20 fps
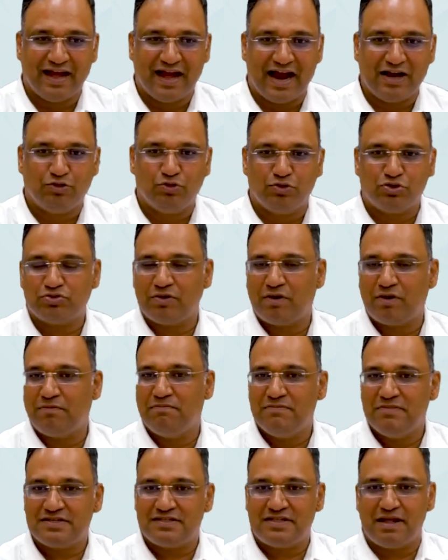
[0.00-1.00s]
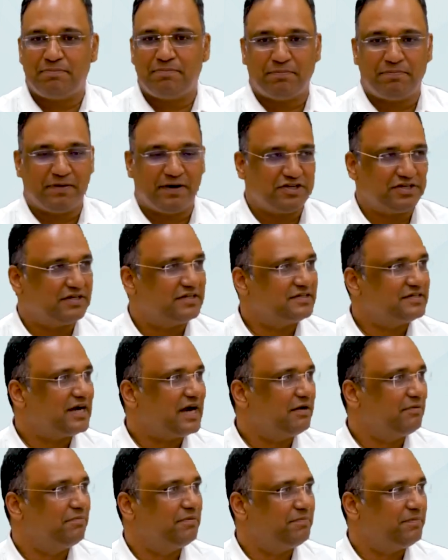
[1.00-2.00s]
And those who have missed their preparation, they
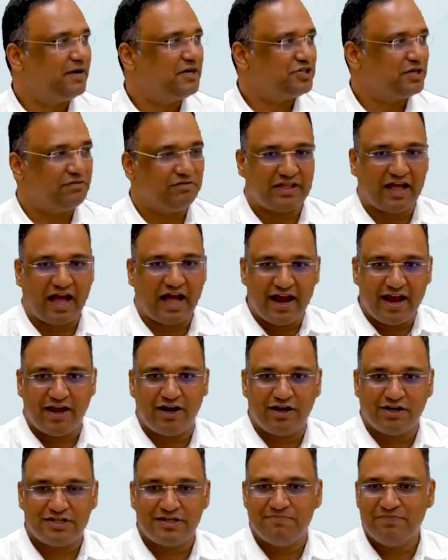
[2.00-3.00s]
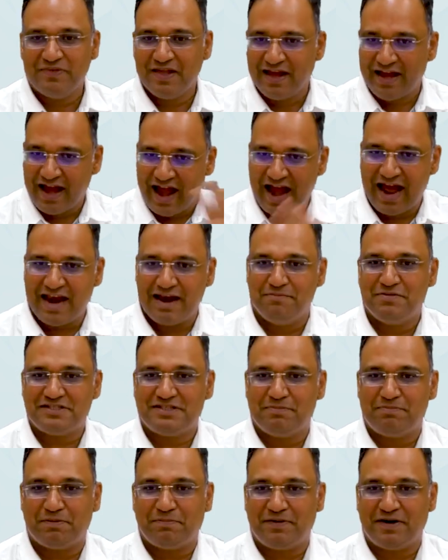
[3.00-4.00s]
started preparation with high energy and missed
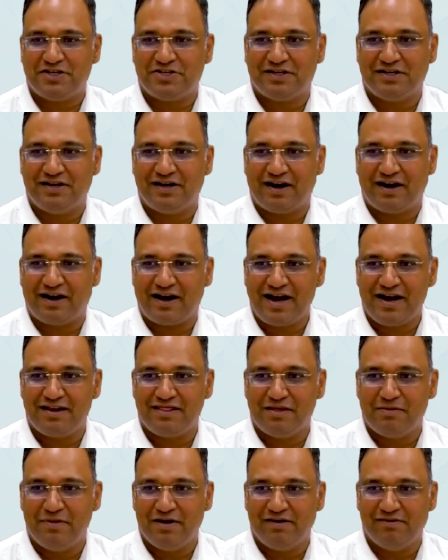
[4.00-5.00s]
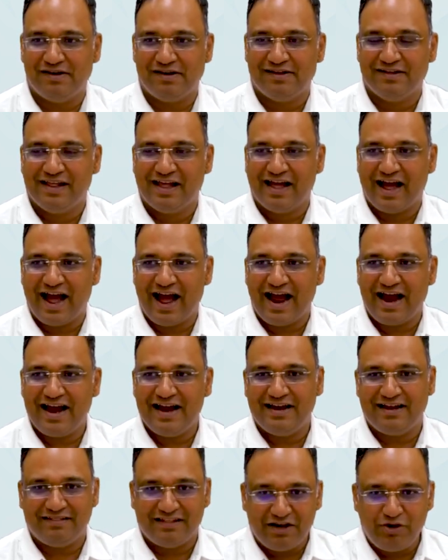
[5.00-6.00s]
the preparation right in the middle.
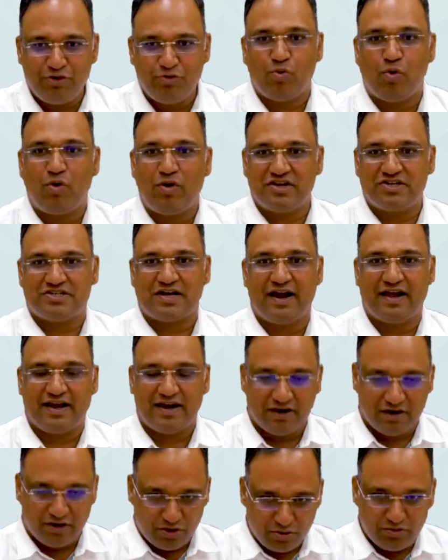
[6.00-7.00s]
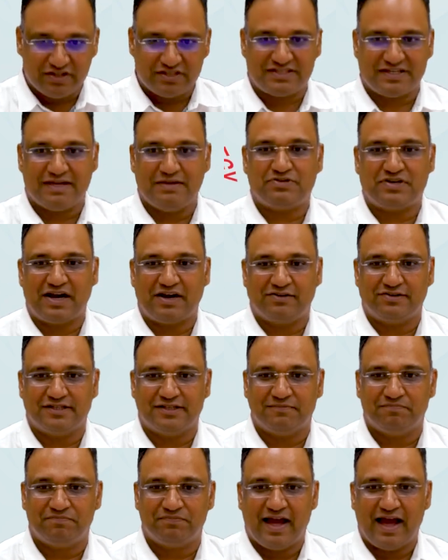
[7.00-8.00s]
And then you want to start again, do the same
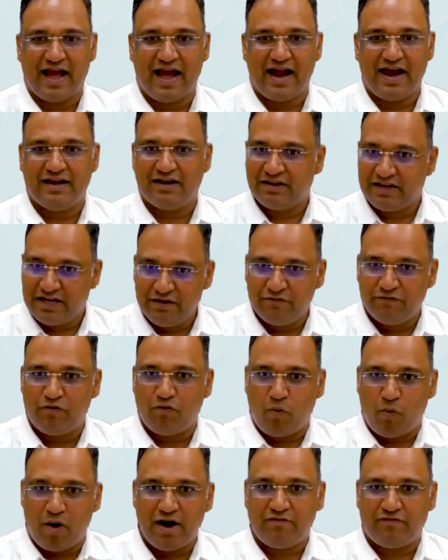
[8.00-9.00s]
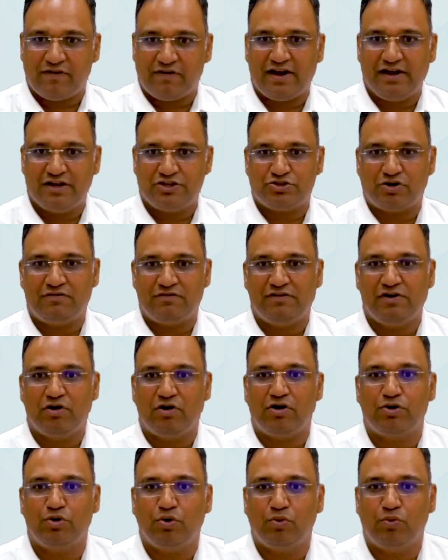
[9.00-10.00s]
strategy and give one final shot. We'll
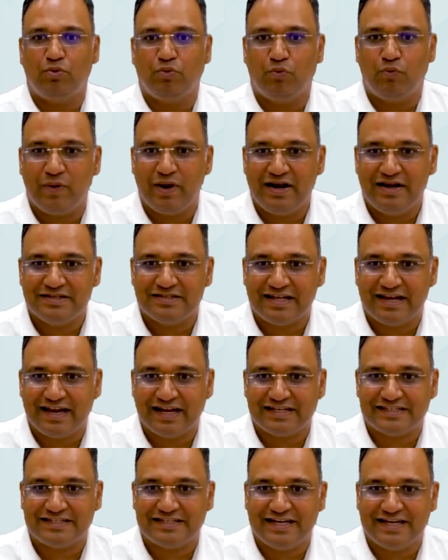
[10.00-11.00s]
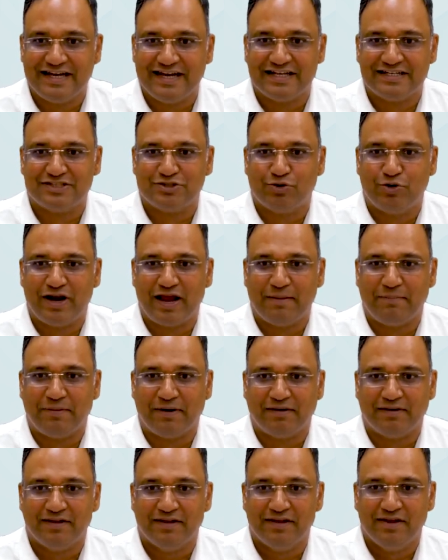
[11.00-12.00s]
not know when is the next need assessment going to
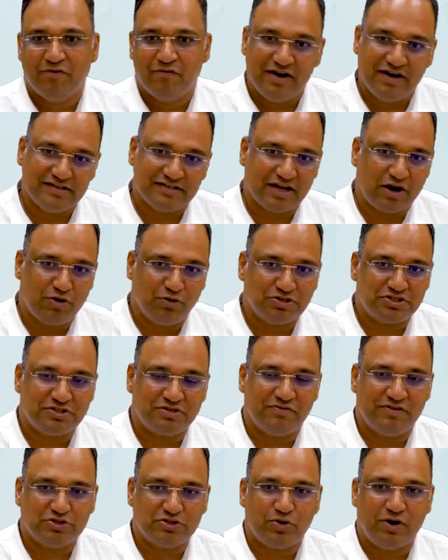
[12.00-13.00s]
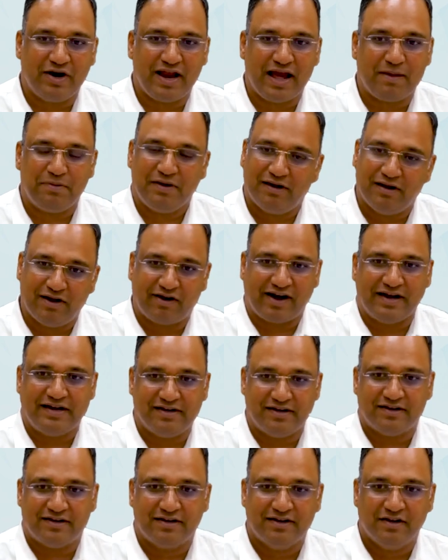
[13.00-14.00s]
happen. When it is announced, when it's going to happen, write
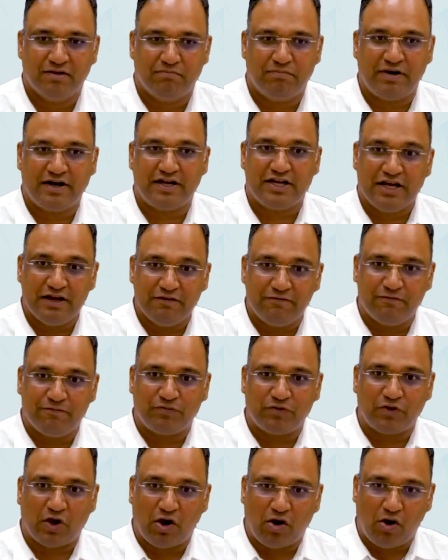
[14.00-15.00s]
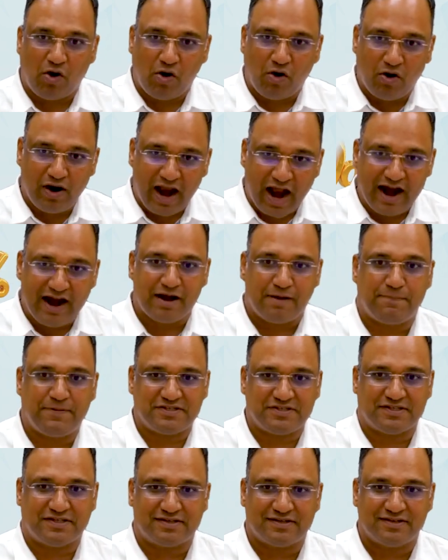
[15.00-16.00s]
it. But give all
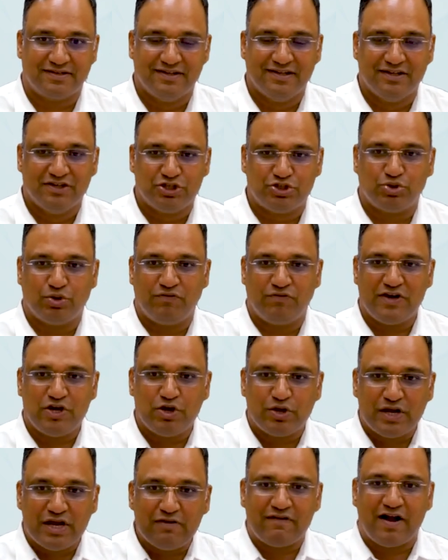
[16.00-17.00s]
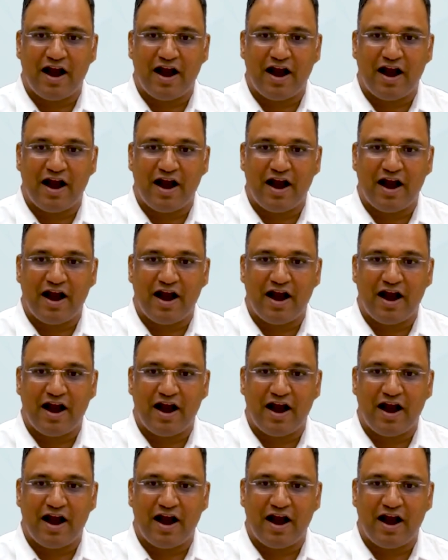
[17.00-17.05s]
100%. So when you give